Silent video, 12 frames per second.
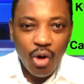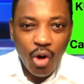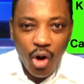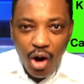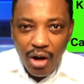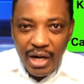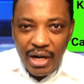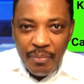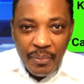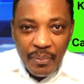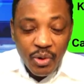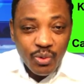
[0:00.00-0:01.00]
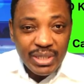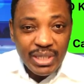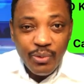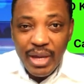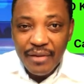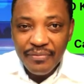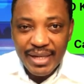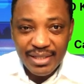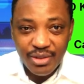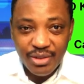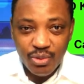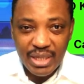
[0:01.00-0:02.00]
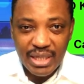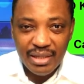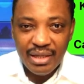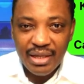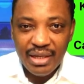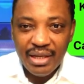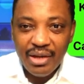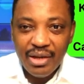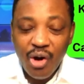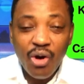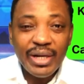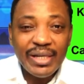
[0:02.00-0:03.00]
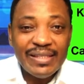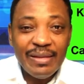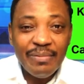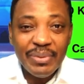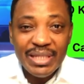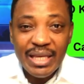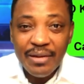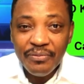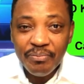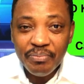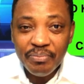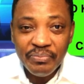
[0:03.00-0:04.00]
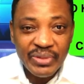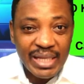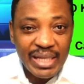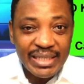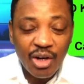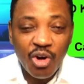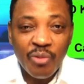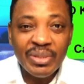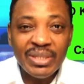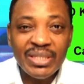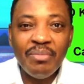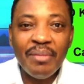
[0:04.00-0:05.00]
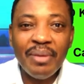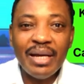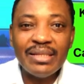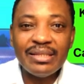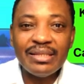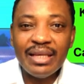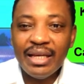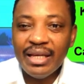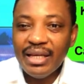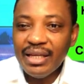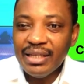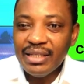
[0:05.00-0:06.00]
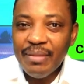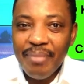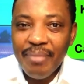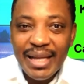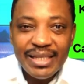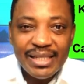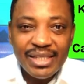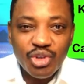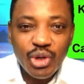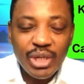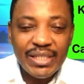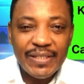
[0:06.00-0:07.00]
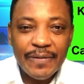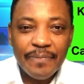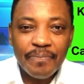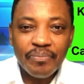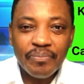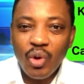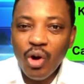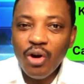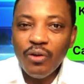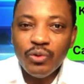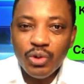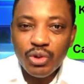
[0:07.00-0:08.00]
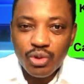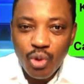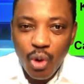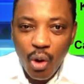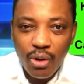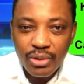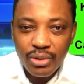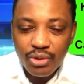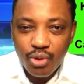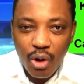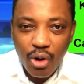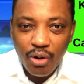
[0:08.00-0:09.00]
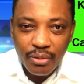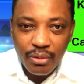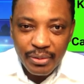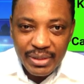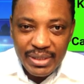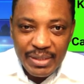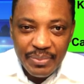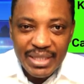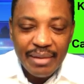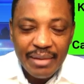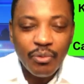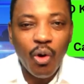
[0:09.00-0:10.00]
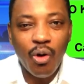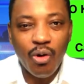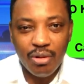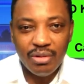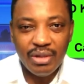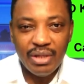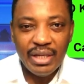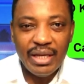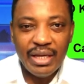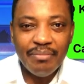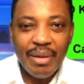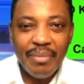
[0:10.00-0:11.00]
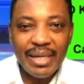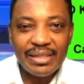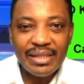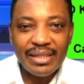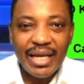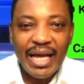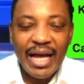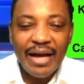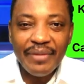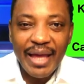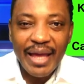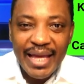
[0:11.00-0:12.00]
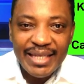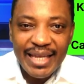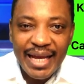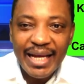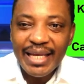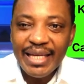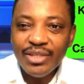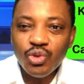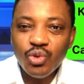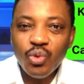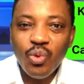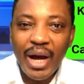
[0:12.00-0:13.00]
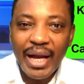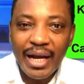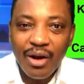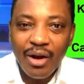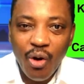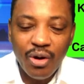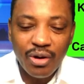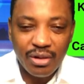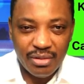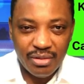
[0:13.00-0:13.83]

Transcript: All the people you see we are fighting today, all the CPDM Central Committee members, the magistrates, all of those tall, strong CPDM core members have entered into an accord